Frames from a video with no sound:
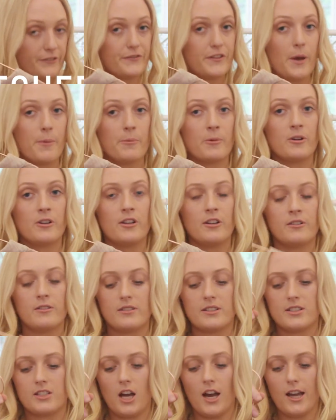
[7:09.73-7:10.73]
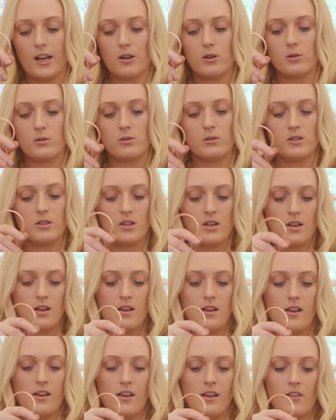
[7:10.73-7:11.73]
feminine style,
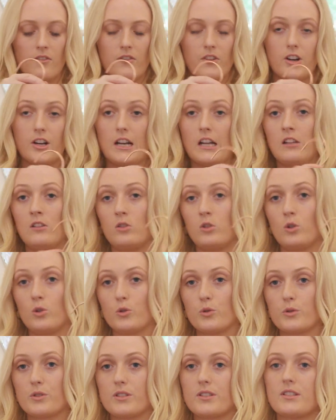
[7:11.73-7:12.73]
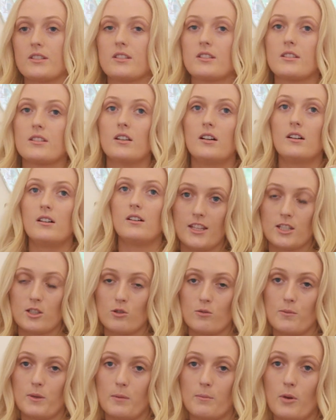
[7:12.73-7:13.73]
very loose. This
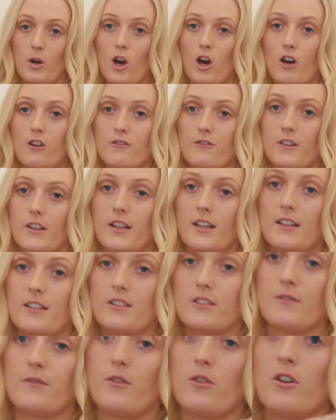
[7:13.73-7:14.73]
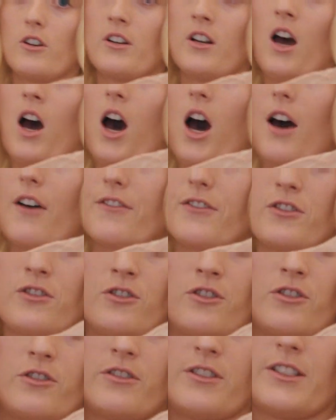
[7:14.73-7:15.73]
will be perfect for an
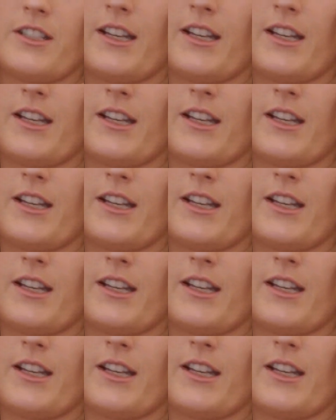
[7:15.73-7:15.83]
afternoon